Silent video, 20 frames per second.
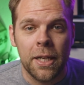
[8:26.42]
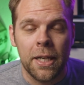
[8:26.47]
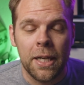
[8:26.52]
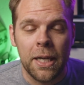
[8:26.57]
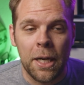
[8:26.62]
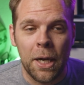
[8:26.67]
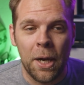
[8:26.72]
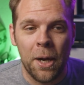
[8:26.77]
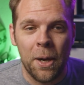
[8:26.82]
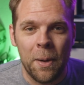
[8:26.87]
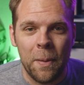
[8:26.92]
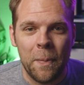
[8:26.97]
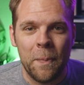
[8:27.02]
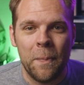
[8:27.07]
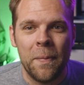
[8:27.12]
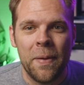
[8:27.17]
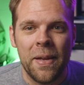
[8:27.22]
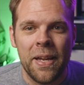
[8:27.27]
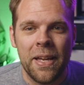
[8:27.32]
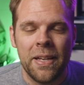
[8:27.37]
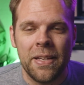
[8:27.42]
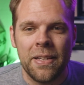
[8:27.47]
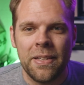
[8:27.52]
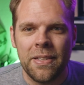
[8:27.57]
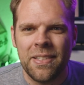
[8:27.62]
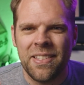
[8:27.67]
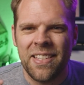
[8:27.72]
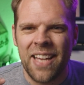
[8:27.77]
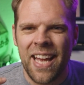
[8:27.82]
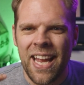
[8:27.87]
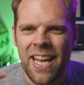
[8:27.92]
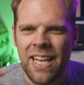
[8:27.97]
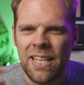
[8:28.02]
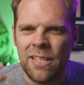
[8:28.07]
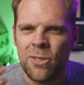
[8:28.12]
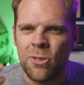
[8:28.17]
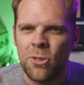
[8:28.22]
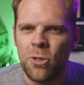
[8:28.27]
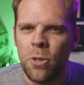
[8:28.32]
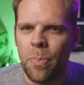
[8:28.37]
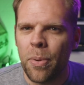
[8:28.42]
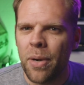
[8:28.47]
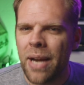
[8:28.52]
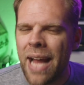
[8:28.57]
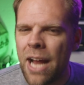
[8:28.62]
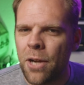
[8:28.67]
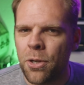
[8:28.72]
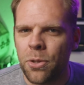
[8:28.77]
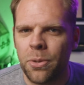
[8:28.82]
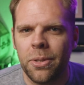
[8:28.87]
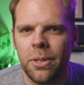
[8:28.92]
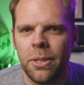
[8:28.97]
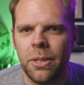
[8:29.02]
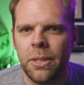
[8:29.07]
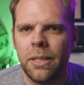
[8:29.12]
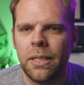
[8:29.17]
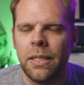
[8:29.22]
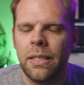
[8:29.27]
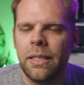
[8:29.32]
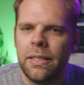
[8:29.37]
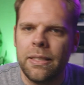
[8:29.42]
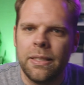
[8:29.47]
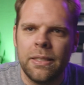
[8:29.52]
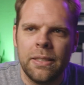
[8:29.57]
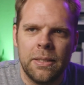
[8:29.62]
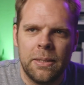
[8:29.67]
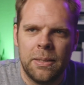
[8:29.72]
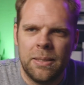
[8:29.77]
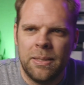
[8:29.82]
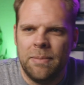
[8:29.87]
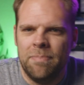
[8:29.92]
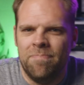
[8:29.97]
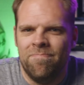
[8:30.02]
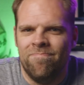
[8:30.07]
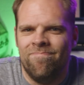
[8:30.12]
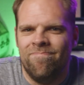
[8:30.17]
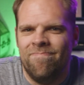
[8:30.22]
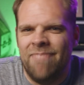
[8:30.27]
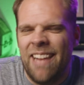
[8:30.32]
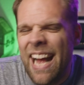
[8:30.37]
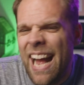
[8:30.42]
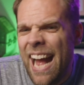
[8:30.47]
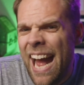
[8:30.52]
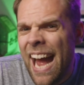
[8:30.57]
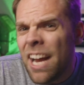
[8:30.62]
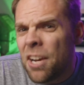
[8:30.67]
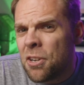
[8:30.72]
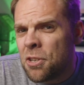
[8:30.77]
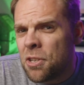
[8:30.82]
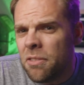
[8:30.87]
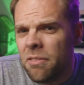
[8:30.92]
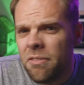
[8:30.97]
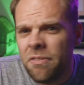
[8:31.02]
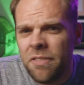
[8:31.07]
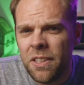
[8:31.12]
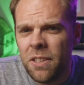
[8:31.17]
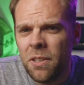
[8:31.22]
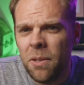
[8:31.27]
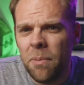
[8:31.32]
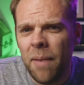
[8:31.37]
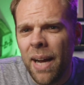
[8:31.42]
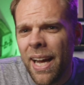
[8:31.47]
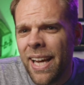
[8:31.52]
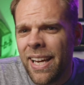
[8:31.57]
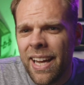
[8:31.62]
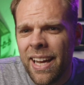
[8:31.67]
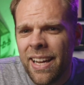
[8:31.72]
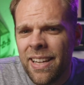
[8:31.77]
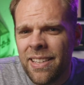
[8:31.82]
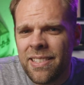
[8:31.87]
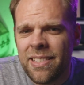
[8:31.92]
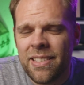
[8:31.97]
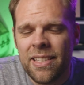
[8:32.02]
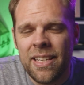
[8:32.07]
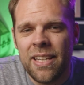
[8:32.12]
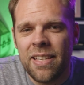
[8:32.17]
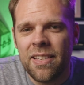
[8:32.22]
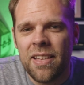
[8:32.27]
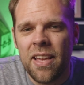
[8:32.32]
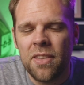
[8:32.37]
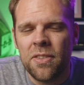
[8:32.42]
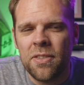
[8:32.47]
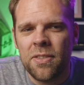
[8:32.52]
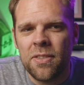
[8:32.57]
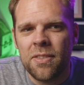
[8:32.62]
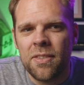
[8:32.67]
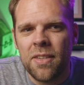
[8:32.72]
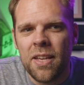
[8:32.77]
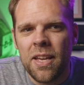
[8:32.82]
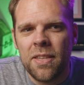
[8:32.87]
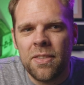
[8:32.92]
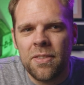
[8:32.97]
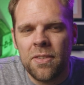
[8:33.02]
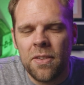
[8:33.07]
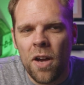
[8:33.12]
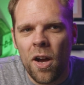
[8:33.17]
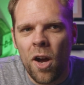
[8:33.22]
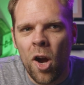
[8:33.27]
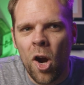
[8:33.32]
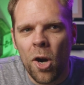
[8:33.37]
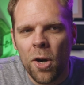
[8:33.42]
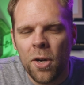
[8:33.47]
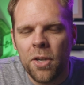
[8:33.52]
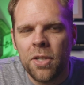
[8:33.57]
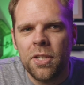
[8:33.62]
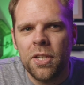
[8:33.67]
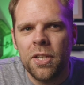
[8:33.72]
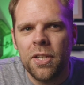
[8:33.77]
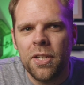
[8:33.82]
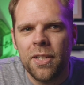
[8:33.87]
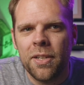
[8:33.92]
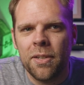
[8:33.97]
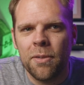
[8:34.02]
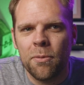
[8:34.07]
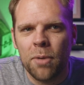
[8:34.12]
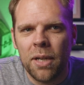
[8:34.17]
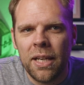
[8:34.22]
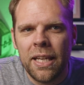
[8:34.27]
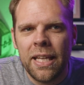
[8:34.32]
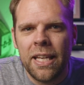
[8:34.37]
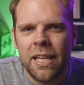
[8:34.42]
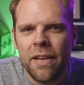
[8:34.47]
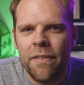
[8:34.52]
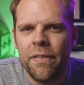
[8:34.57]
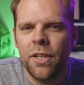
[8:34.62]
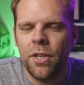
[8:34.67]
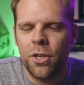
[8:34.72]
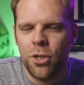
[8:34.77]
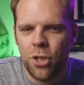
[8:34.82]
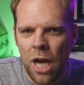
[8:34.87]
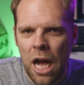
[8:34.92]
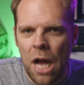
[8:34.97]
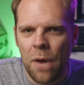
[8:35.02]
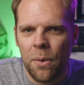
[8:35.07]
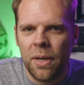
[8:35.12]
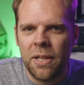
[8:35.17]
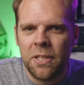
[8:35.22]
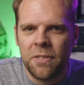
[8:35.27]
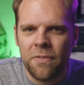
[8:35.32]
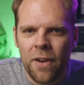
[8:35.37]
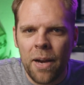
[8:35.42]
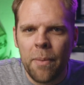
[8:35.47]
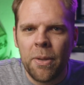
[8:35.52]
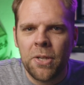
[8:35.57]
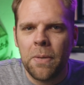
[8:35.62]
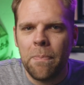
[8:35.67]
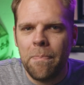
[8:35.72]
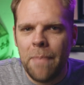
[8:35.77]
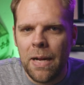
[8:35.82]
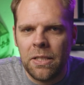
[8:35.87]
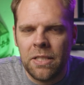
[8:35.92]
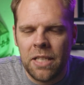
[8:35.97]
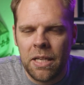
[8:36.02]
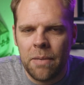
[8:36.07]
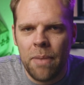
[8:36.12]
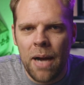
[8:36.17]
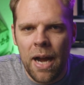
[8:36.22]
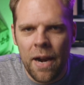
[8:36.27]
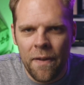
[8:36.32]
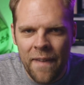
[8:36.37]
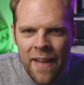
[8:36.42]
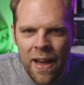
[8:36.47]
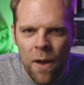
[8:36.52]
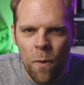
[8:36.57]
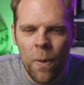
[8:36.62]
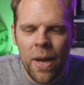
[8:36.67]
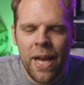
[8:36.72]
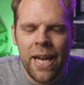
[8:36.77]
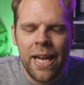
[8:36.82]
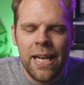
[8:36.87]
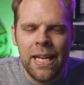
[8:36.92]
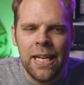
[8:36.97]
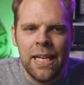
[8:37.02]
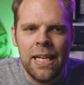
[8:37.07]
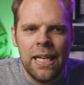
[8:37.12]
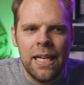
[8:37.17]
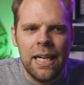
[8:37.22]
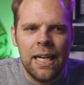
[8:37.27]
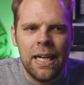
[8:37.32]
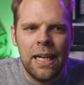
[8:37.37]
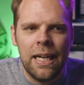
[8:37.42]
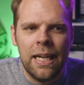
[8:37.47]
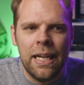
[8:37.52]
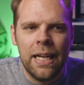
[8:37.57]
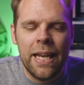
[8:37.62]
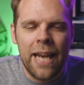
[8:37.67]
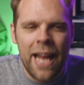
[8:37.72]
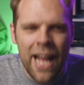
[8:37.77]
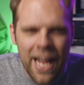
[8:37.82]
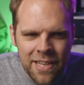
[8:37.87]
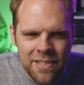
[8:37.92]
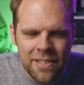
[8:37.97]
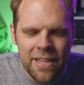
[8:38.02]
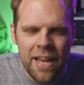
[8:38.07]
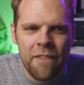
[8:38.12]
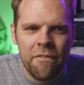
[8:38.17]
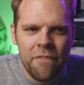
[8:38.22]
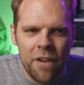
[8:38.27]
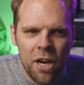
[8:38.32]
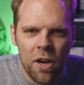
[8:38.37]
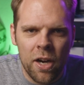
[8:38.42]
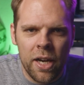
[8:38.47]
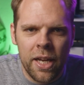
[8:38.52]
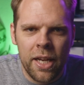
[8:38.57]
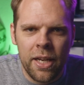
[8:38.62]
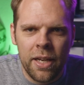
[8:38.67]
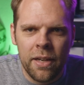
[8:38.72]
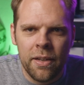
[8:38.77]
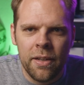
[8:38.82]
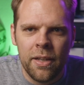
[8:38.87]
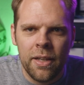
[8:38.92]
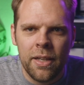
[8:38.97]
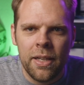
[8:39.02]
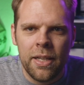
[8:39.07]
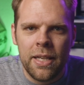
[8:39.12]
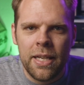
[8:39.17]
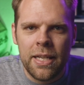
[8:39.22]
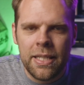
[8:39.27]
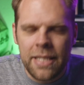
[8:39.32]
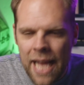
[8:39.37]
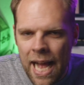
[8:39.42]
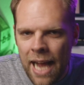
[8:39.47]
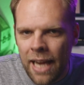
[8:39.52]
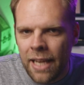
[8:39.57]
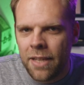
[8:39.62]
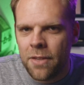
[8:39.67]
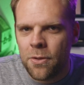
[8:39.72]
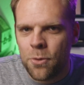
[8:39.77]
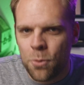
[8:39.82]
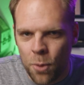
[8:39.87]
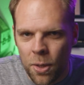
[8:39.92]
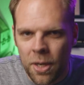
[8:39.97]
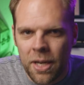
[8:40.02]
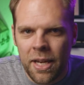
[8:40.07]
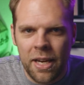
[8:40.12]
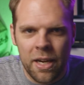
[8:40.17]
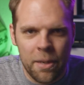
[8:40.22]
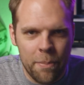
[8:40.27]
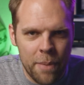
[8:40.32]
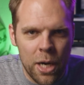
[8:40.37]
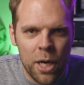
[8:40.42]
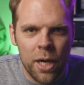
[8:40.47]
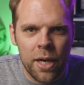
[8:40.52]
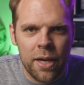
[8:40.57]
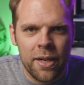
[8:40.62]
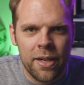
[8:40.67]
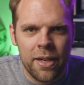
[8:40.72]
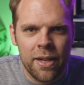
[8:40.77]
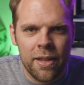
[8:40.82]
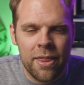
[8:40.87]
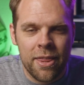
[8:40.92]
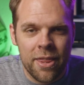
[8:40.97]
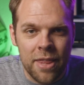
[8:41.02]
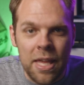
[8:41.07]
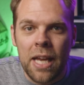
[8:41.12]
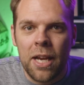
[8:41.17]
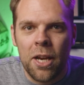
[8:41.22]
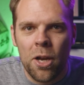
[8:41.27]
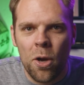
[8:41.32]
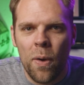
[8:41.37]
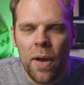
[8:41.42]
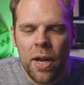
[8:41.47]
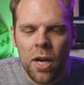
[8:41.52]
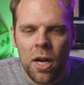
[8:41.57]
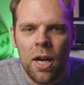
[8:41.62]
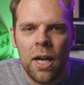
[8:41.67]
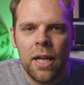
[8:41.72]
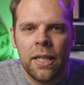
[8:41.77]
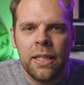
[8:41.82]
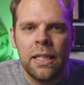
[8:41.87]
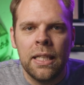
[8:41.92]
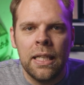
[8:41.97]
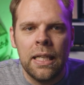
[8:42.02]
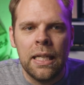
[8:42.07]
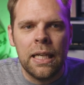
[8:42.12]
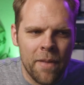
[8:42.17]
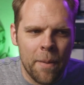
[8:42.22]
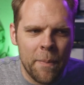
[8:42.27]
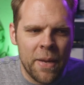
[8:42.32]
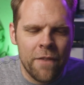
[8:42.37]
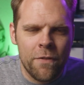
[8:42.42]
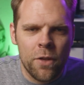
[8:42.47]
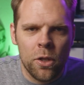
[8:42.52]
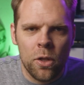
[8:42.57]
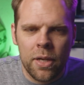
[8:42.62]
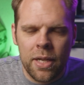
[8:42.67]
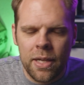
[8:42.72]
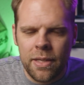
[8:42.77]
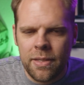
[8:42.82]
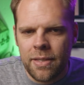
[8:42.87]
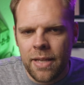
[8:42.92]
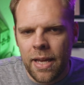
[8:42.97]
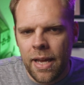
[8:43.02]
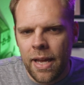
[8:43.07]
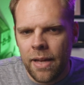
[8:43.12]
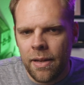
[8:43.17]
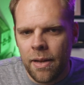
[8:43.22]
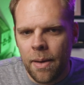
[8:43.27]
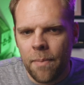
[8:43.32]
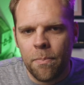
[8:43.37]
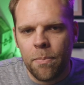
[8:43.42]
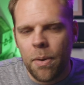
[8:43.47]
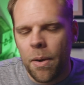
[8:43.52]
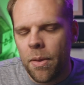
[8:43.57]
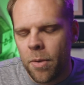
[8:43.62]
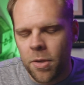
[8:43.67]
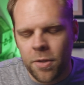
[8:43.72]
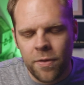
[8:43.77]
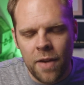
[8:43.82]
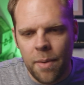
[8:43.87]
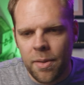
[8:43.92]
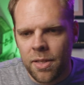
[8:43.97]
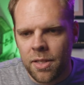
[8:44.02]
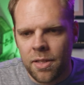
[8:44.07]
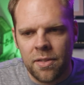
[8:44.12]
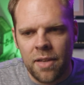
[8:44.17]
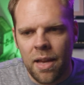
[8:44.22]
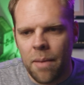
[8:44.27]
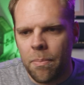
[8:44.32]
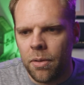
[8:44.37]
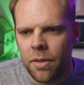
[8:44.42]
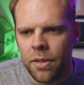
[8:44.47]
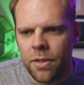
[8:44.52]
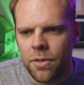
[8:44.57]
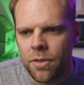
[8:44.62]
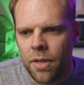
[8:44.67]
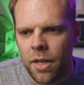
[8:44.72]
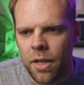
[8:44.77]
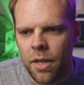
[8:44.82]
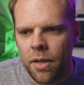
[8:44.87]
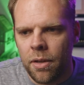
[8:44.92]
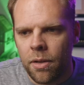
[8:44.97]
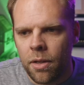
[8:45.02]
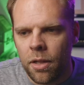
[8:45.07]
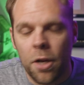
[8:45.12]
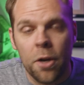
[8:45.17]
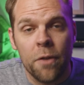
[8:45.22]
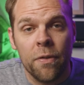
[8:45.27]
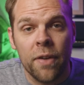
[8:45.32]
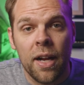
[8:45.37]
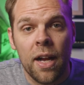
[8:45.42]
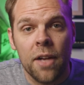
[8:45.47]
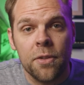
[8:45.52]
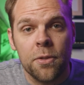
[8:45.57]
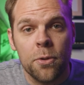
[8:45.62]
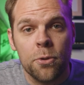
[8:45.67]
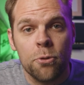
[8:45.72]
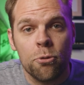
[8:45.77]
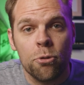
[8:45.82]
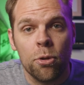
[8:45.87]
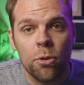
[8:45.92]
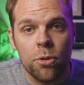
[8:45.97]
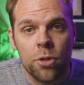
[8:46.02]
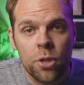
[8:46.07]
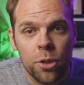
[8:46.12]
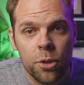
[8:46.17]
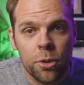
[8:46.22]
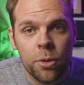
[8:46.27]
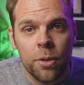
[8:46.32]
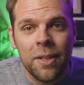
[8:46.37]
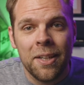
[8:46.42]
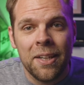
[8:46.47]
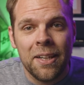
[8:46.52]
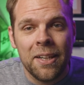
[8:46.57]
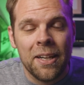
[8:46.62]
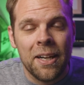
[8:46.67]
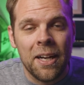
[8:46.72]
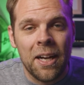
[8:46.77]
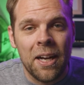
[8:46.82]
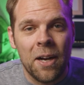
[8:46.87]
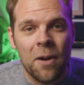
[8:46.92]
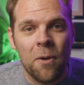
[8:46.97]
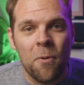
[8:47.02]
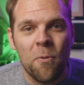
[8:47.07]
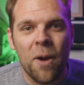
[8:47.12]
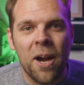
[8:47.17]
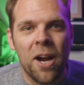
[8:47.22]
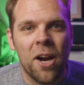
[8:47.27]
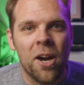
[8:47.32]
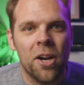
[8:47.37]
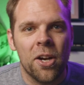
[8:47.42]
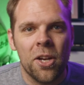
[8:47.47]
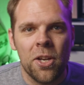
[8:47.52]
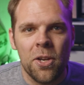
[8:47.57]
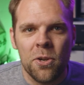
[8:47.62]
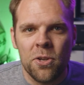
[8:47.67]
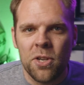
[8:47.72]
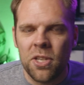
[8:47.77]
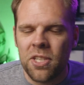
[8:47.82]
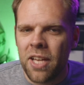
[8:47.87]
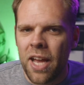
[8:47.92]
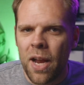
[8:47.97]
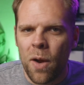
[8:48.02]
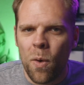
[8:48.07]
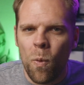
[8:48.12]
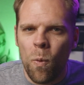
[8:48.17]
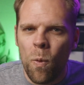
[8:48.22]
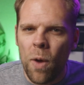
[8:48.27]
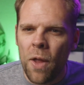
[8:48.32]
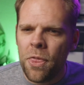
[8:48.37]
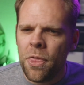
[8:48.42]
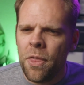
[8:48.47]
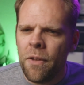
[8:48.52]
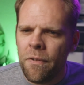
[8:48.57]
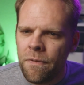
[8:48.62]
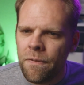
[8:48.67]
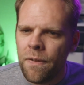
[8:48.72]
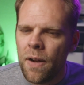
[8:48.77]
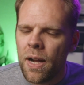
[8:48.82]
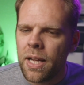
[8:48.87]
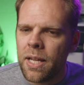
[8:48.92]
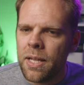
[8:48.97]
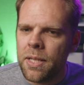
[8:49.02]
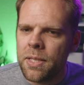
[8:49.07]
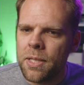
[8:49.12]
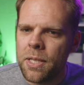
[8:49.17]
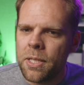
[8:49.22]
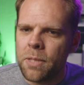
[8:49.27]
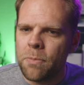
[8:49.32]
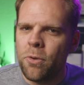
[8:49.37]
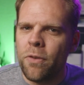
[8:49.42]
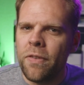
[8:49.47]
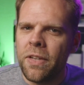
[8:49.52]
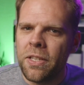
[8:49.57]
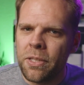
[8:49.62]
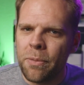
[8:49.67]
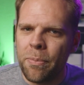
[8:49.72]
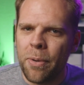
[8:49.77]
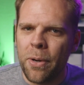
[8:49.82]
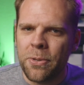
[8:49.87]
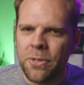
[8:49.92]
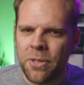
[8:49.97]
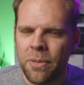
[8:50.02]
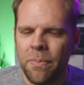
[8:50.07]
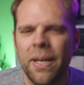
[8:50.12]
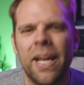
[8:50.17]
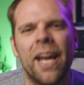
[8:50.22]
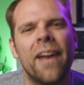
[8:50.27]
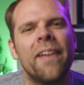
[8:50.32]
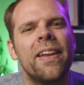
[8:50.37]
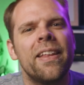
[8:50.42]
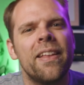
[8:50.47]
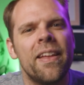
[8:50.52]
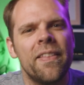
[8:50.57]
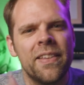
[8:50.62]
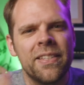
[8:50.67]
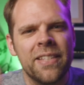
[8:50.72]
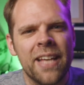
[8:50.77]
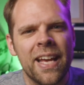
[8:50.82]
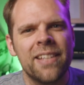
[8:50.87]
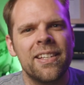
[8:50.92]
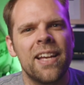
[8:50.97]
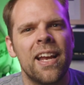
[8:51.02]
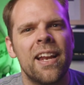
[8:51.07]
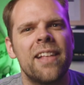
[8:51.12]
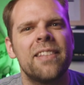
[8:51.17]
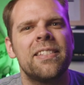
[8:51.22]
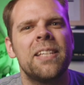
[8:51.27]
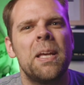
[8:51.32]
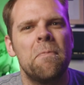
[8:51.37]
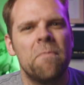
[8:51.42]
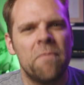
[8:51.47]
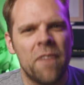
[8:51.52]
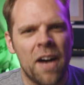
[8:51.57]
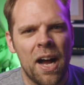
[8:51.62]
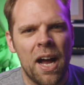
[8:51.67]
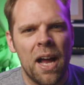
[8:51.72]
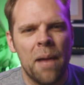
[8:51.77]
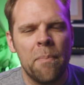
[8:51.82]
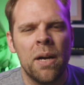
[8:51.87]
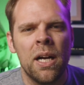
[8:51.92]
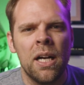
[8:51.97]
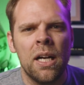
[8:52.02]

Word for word: Um, it is a supernatural action film, I guess. It, it's it's hard to really give it a genre. It's very much a melting pot in that way. Uh, it has that very Italians working in America thing going on, I mean, if you look at, say, uh, probably the most famous example is uh, Claudio Fragasso's Troll 2, uh, where you're just like, what the fuck is this movie supposed to be? And, it, and this has kind of that same vibe.